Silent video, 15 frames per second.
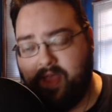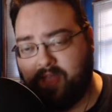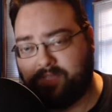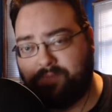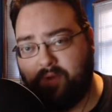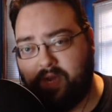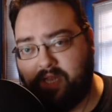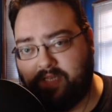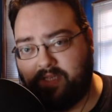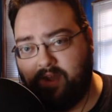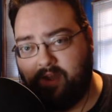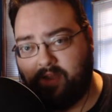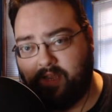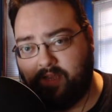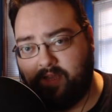It's pretty
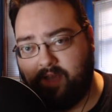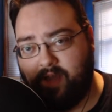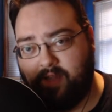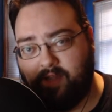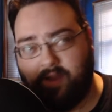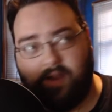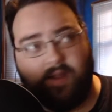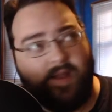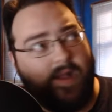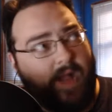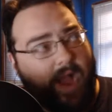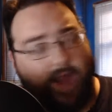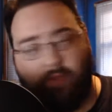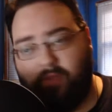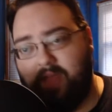dark in color.
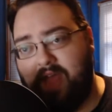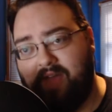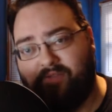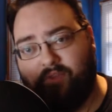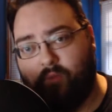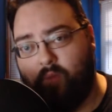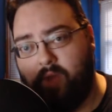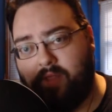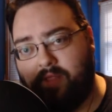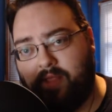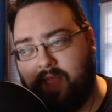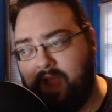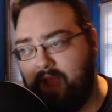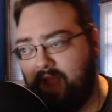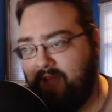I only have the one
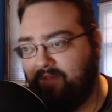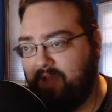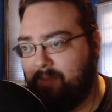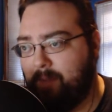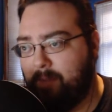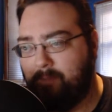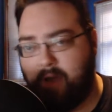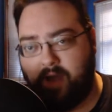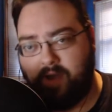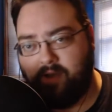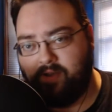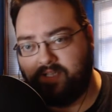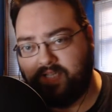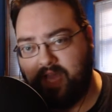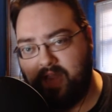light. I've got my
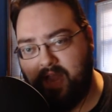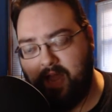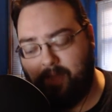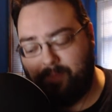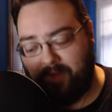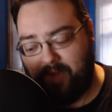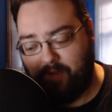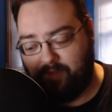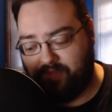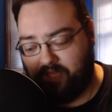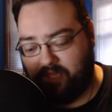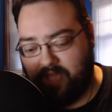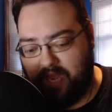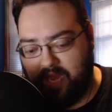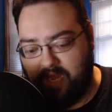monitors kind of helping out with the
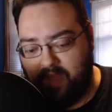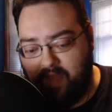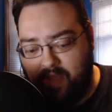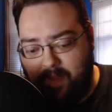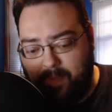light.